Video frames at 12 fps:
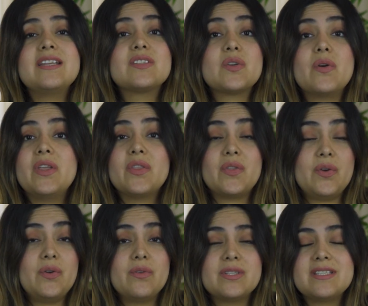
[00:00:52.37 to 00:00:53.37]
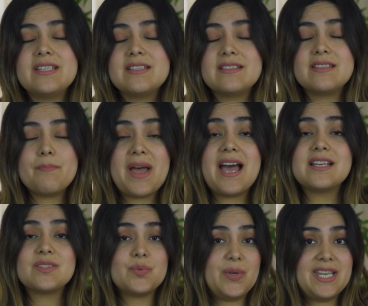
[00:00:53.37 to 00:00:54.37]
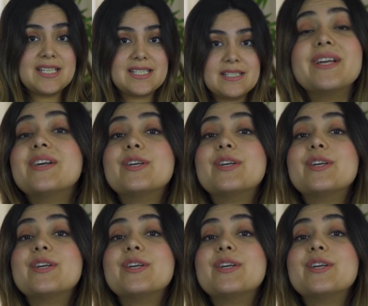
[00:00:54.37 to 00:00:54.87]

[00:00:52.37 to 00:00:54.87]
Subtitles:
is going through since the past weeks.